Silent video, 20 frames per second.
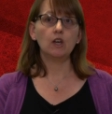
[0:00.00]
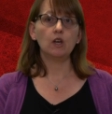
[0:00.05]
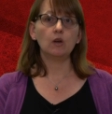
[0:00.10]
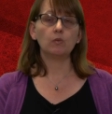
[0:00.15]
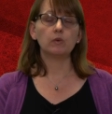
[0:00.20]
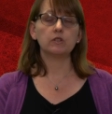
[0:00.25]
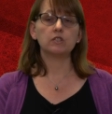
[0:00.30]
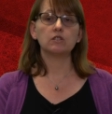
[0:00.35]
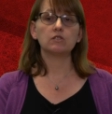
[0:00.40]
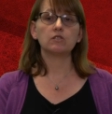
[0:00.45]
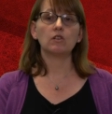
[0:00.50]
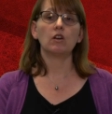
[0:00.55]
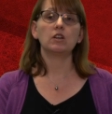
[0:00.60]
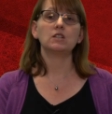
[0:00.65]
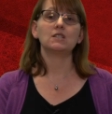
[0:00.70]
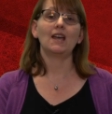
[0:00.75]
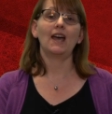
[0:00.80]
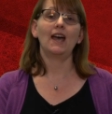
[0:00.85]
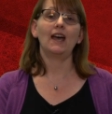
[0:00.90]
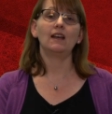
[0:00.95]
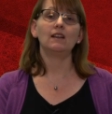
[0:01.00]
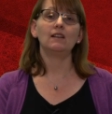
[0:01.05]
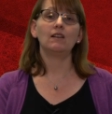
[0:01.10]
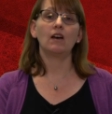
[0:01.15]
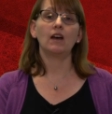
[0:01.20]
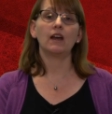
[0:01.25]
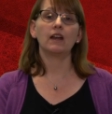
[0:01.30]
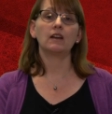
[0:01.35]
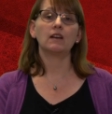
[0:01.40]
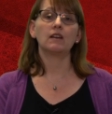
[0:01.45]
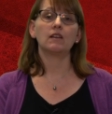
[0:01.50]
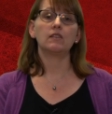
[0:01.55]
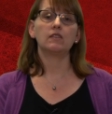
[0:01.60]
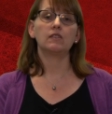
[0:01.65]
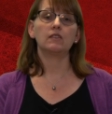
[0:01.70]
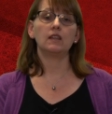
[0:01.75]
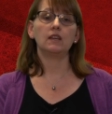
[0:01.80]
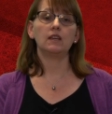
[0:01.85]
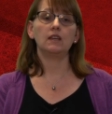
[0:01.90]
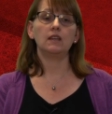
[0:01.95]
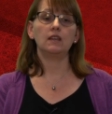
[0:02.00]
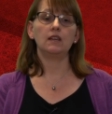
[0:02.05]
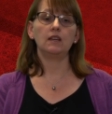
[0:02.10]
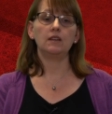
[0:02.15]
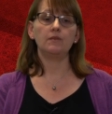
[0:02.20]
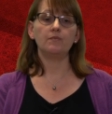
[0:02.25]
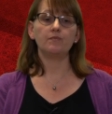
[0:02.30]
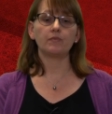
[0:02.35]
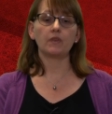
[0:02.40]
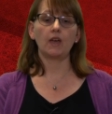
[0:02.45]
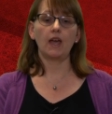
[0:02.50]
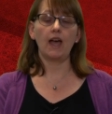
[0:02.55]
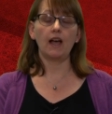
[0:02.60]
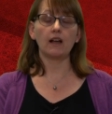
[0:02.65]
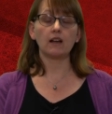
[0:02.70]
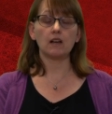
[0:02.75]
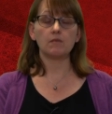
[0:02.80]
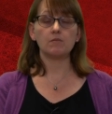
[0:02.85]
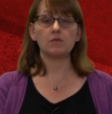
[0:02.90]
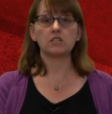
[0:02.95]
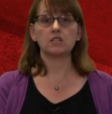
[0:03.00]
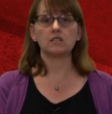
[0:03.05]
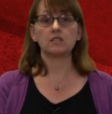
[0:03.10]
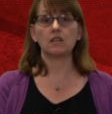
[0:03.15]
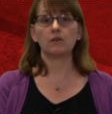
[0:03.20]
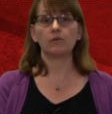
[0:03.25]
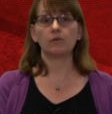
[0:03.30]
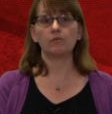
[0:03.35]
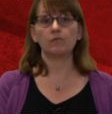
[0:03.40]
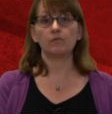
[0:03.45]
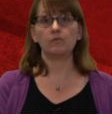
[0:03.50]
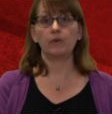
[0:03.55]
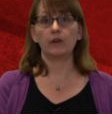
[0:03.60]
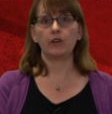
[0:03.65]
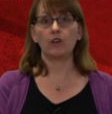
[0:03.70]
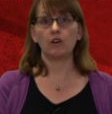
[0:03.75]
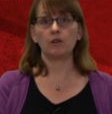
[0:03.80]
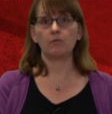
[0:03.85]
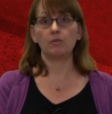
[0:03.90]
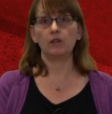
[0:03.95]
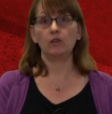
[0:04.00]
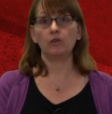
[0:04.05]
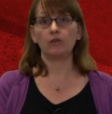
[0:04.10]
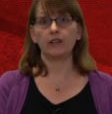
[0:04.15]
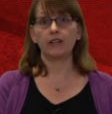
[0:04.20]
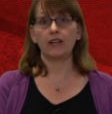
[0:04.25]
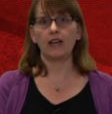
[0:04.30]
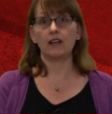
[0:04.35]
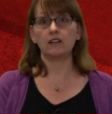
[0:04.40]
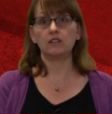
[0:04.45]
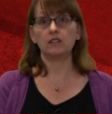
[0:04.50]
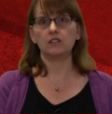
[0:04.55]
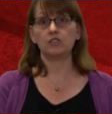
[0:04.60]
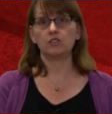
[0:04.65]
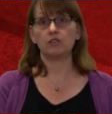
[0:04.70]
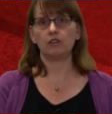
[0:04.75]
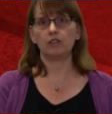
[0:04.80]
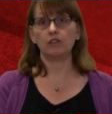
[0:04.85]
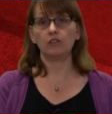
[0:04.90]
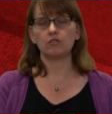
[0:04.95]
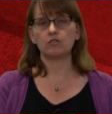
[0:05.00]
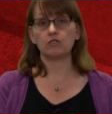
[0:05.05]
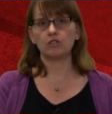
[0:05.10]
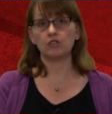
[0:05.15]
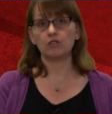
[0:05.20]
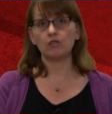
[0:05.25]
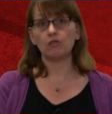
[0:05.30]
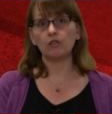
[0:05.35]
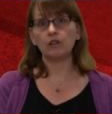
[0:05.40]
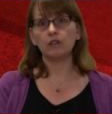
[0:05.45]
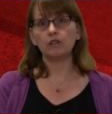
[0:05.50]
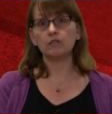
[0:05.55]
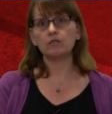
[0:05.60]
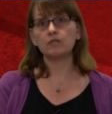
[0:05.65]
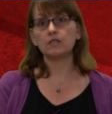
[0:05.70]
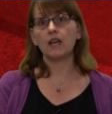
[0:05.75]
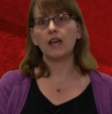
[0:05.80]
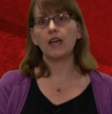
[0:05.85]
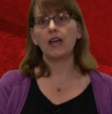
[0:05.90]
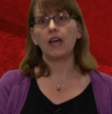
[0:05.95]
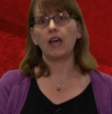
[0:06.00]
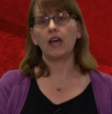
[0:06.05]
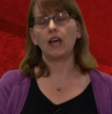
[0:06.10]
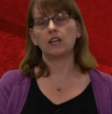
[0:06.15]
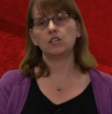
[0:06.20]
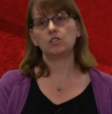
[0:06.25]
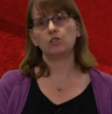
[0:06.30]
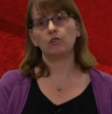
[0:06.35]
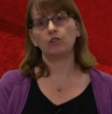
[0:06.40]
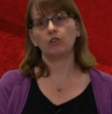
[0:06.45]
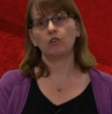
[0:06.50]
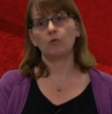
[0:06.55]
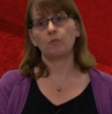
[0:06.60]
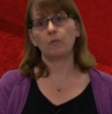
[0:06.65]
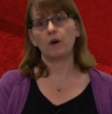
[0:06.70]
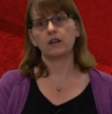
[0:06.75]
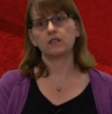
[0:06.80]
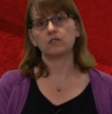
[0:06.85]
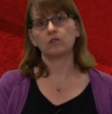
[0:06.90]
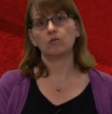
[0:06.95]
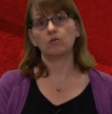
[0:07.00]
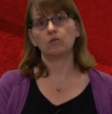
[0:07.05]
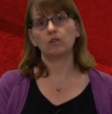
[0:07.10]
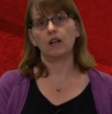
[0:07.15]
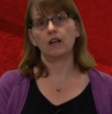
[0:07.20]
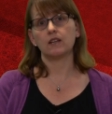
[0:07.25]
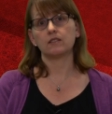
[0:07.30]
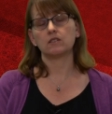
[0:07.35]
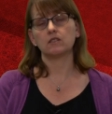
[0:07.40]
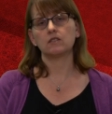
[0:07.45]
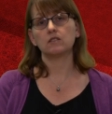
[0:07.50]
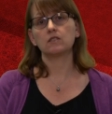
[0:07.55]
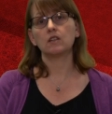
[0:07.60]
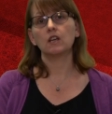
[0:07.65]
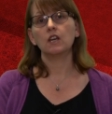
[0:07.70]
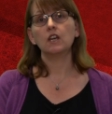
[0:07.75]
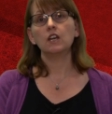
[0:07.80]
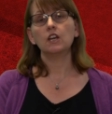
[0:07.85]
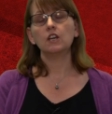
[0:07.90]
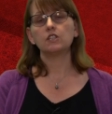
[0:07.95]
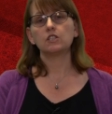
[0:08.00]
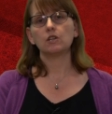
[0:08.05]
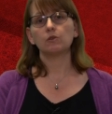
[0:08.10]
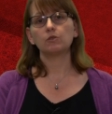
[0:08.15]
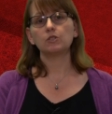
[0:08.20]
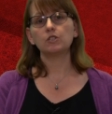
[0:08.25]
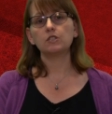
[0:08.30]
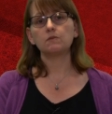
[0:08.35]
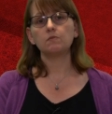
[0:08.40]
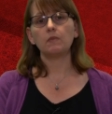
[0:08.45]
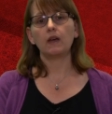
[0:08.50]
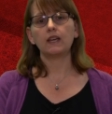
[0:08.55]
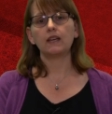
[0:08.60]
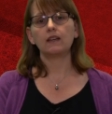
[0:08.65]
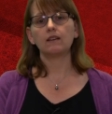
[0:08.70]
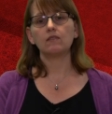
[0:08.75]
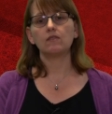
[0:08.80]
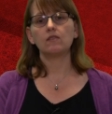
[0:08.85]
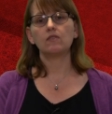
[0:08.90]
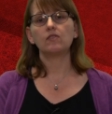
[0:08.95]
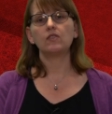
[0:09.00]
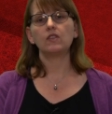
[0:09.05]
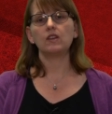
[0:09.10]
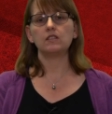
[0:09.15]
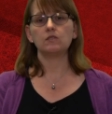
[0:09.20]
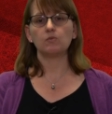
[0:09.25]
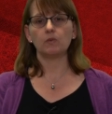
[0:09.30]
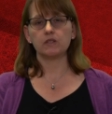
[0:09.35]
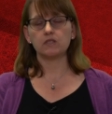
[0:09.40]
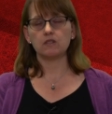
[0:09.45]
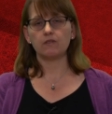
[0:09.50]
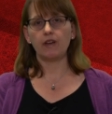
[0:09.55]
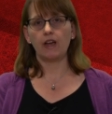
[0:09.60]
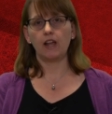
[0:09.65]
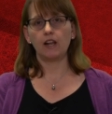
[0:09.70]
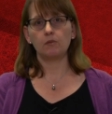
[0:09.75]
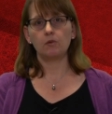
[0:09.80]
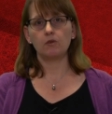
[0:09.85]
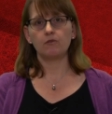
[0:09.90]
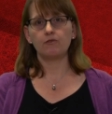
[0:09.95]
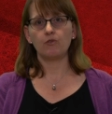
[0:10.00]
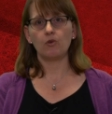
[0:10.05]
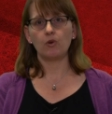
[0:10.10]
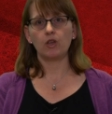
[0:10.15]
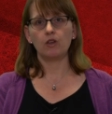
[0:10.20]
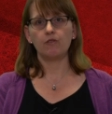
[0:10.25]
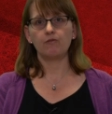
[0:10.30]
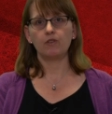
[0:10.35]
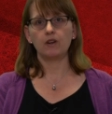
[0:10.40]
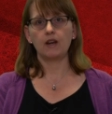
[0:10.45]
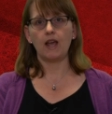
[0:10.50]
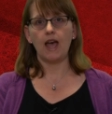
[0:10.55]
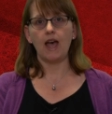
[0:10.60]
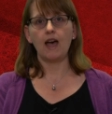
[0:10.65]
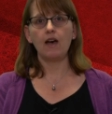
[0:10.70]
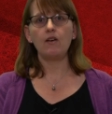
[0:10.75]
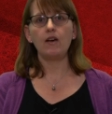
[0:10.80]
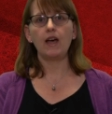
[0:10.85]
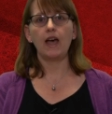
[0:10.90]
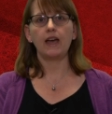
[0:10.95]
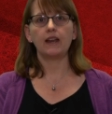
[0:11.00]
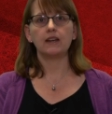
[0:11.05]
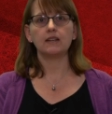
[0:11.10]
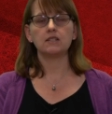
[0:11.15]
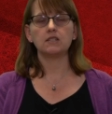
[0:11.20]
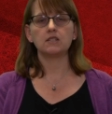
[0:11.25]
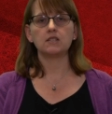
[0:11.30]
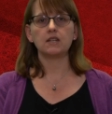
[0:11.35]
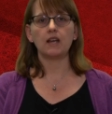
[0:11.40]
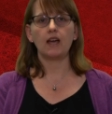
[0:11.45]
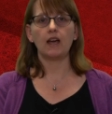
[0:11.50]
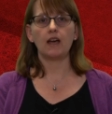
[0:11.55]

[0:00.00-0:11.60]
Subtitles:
which is going to outline the outcome measures that we're going to be looking at during your tutorials and during your practical classes. So we'll just make these ones available for you for now, and